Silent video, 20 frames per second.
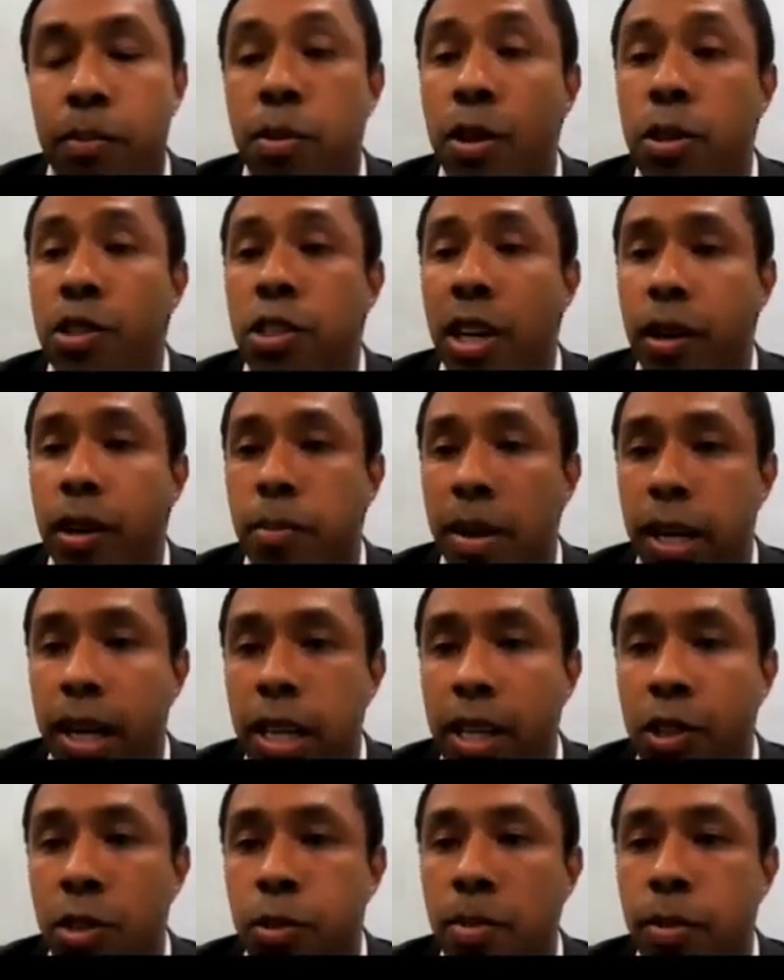project
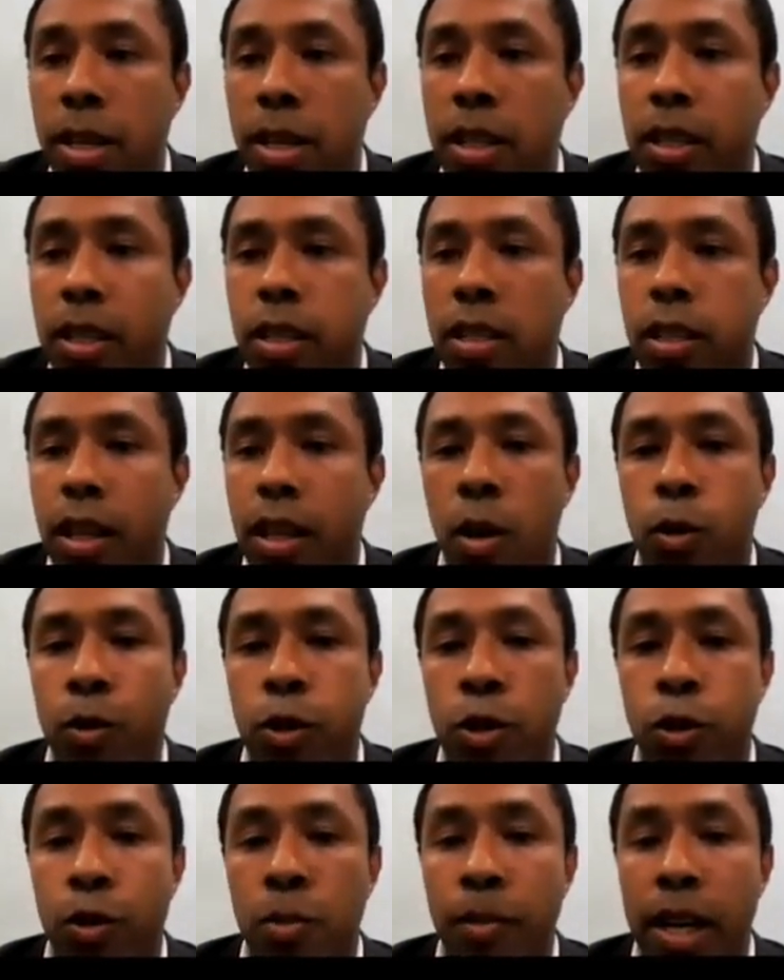management, how
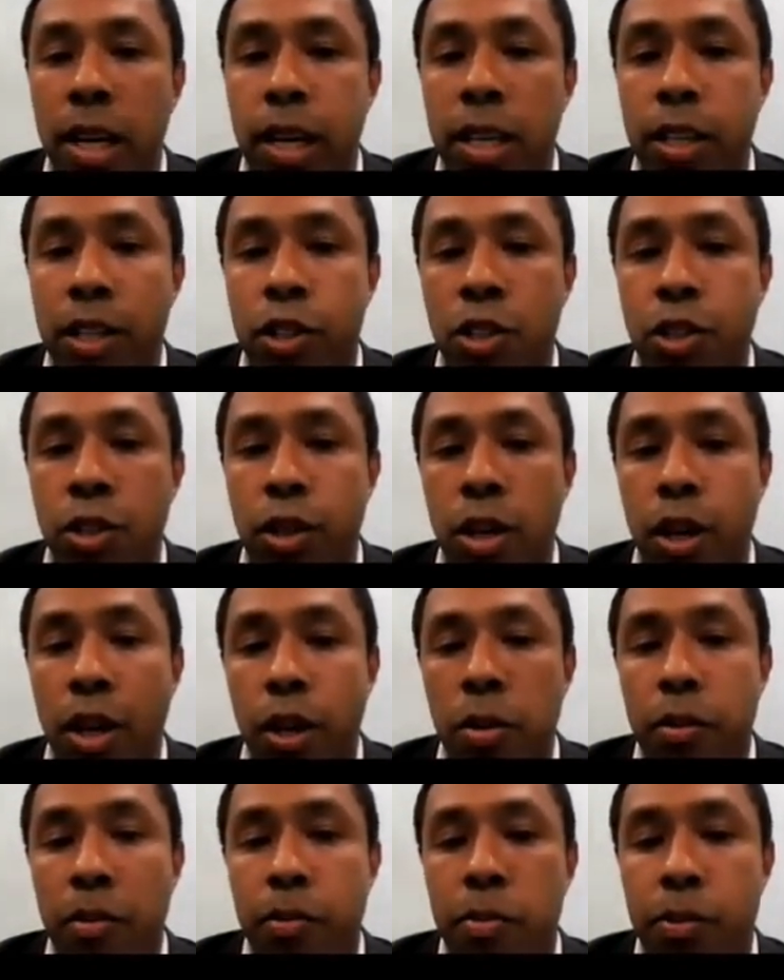do you manage
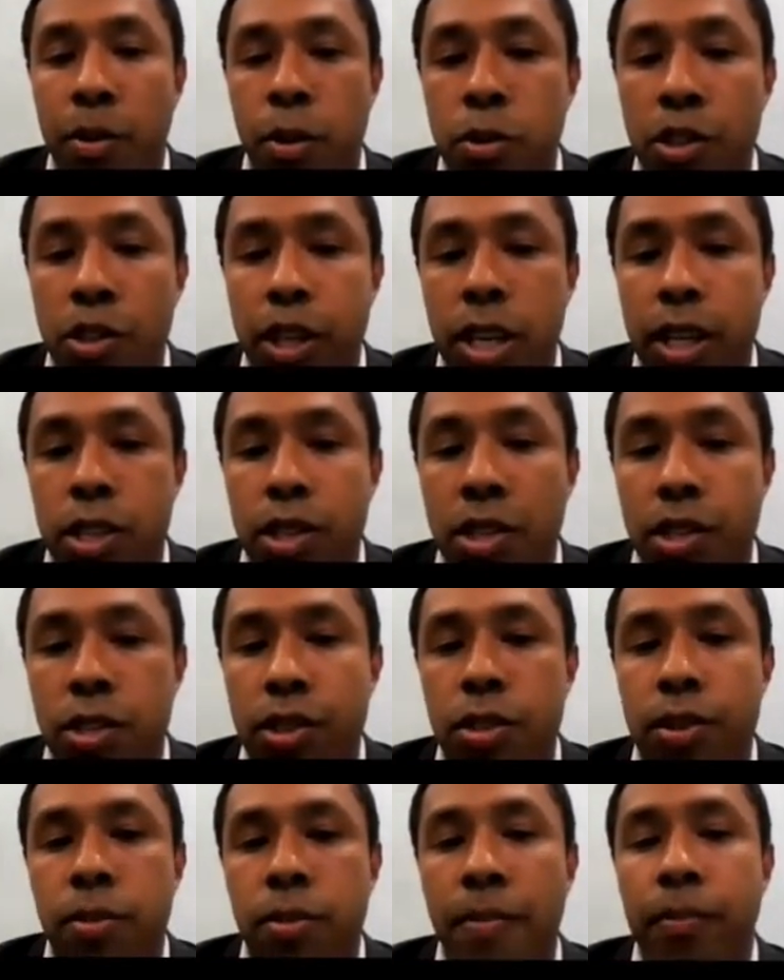
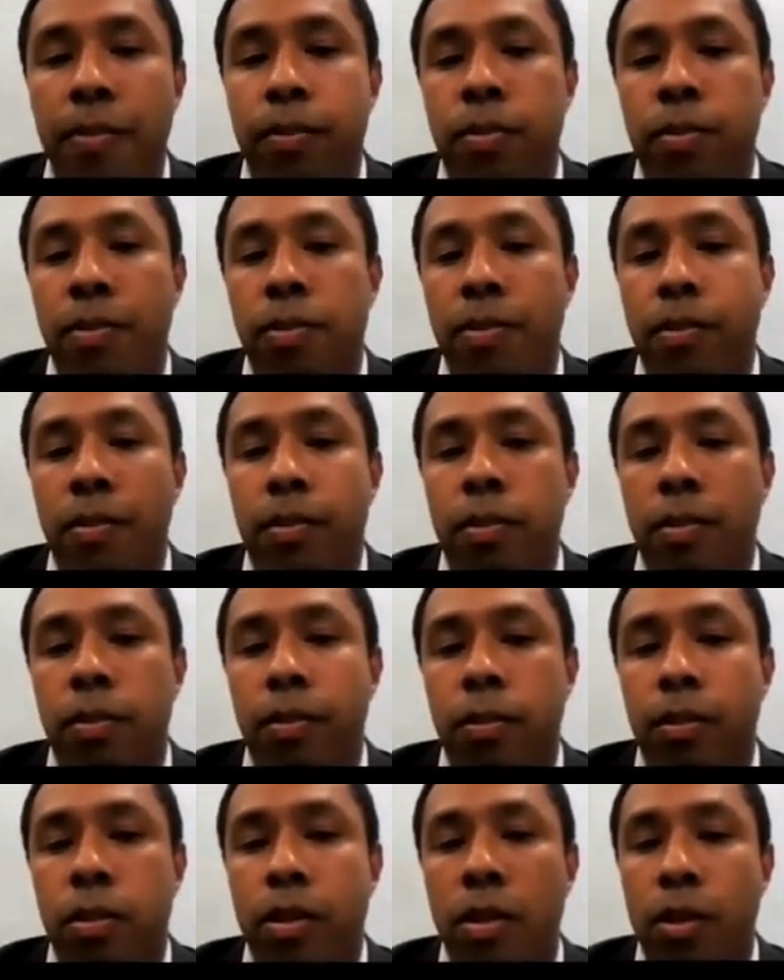projects,
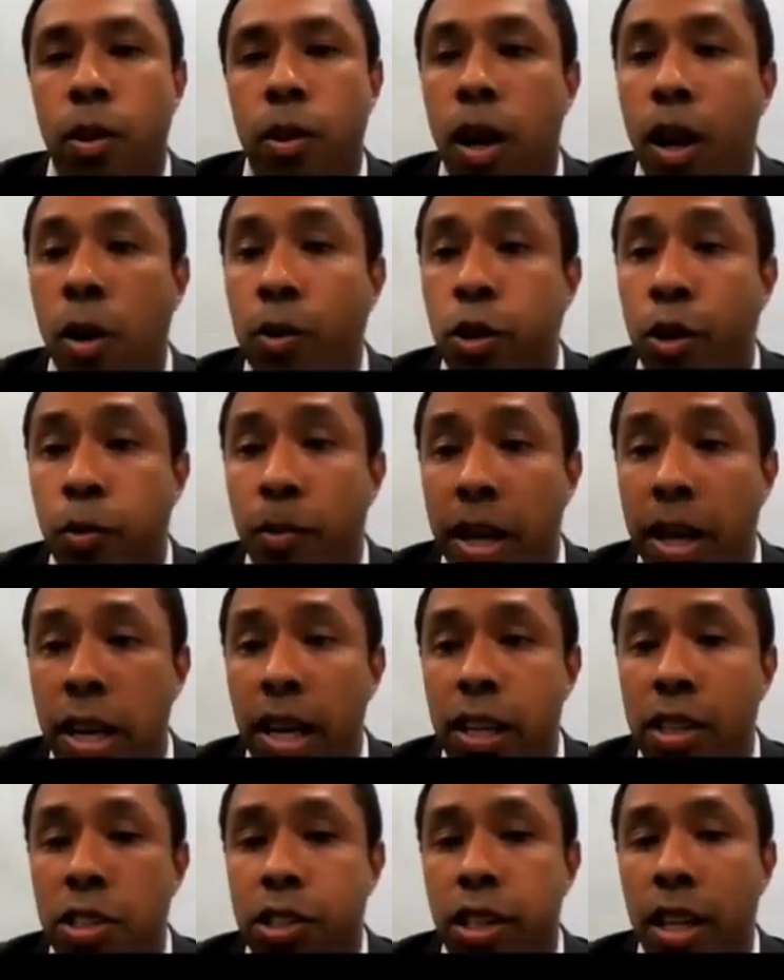or how do you
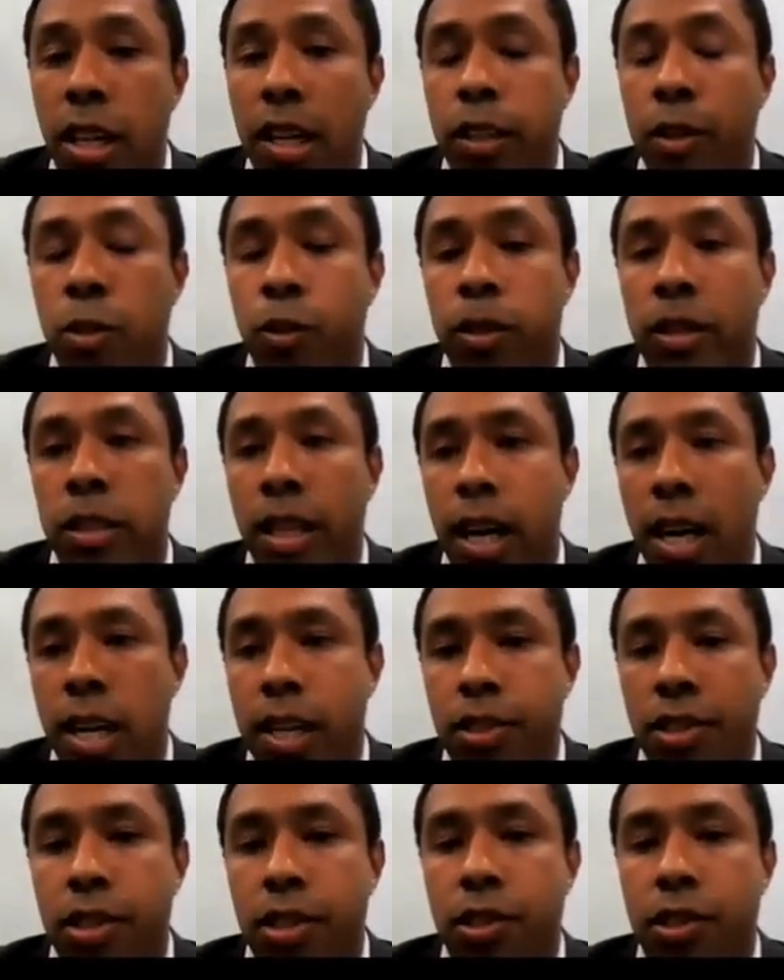manage the little
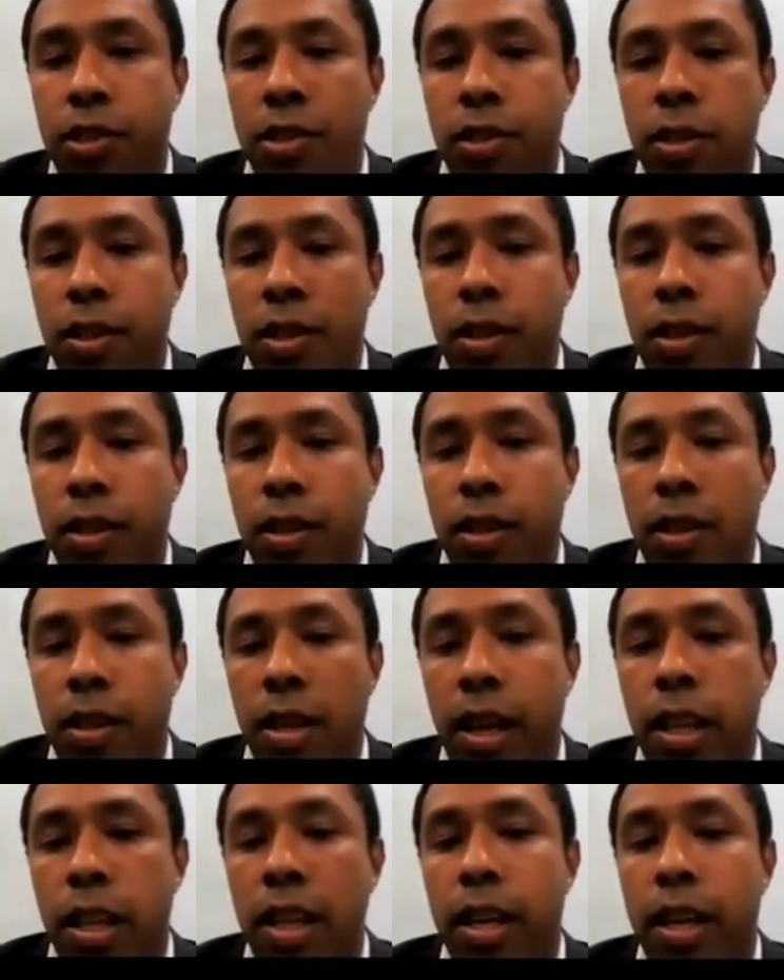tasks?
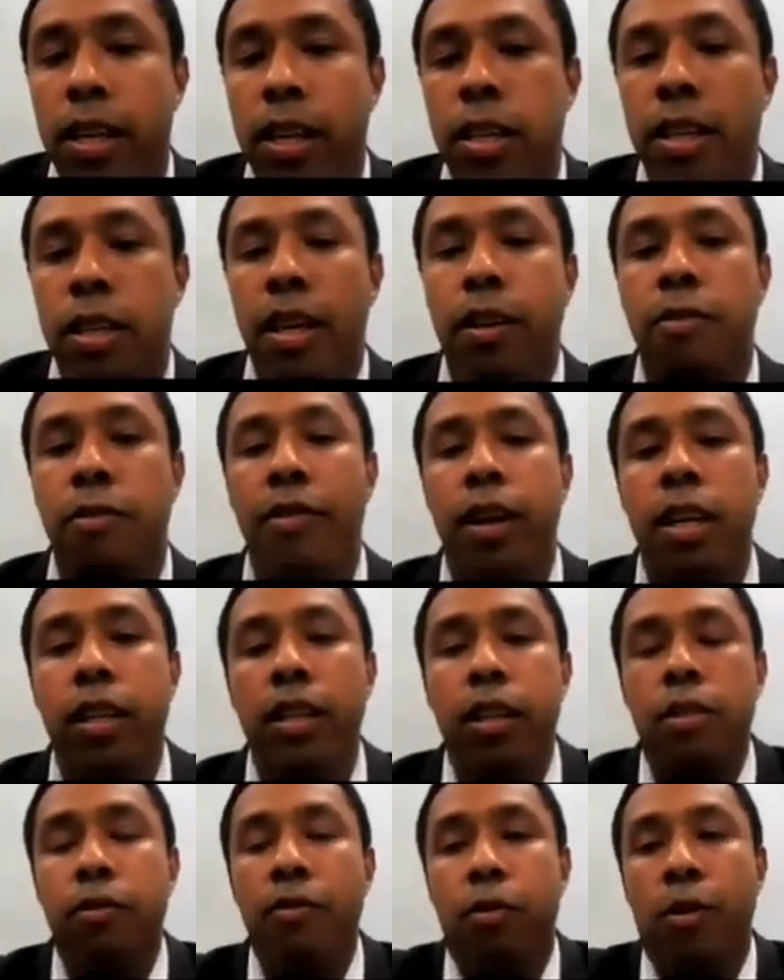And then
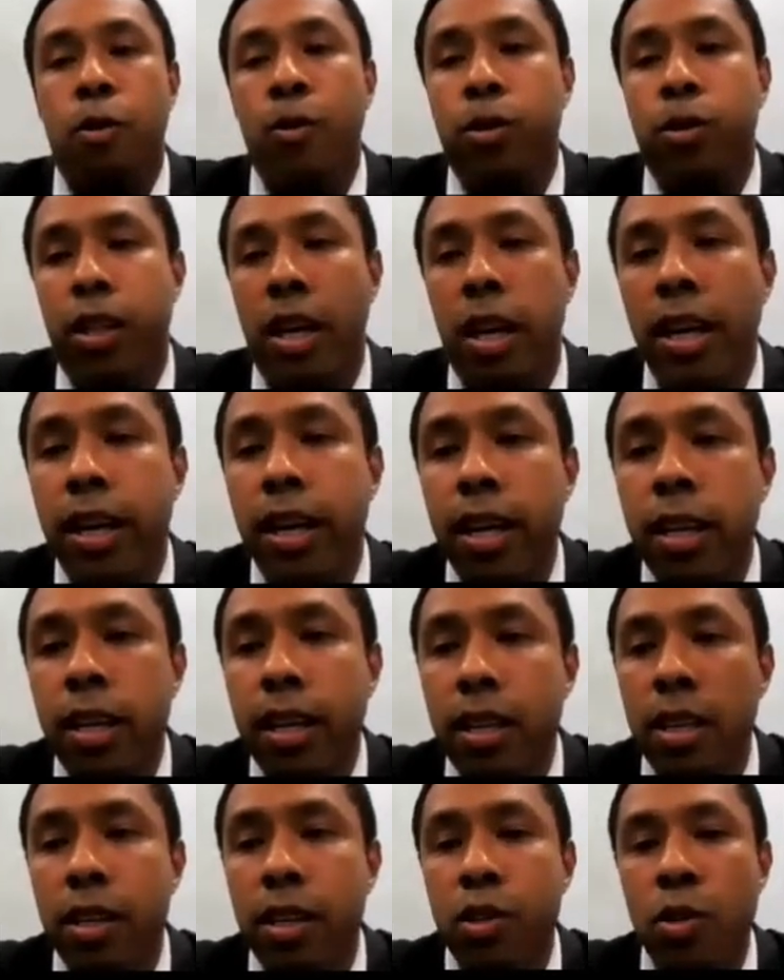effective
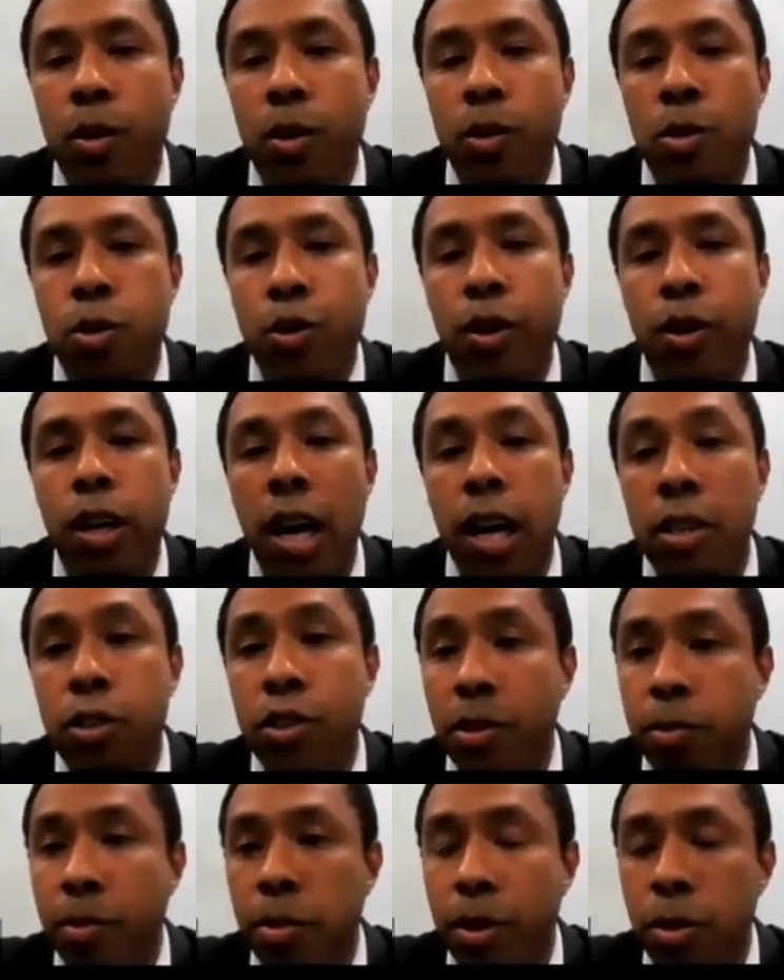note-taking is also an
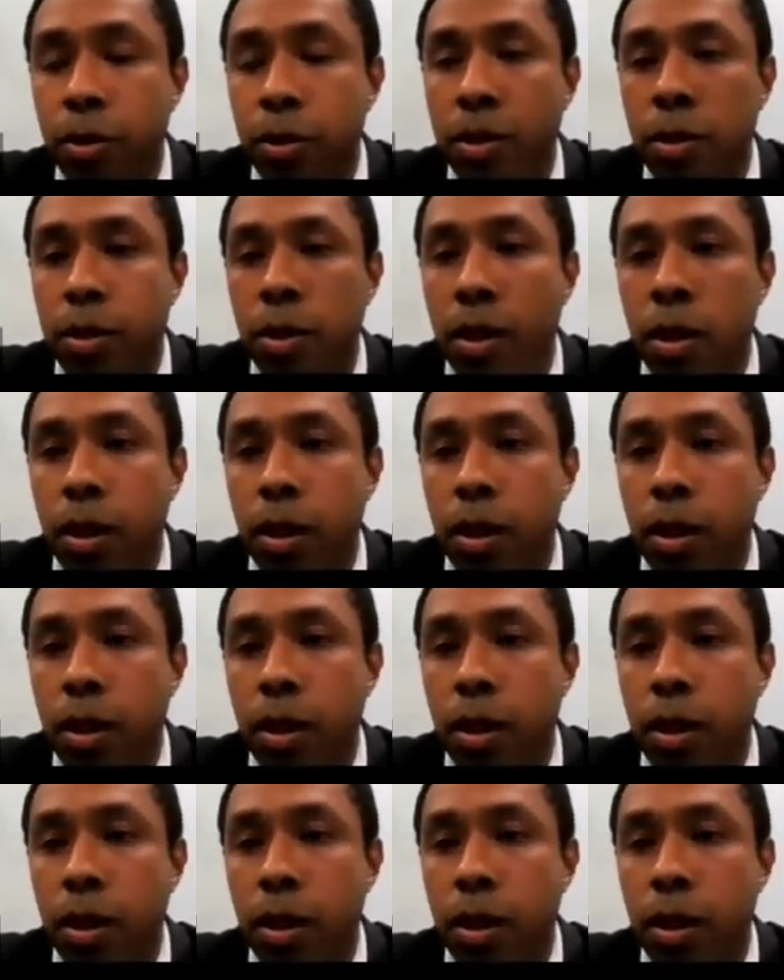attribute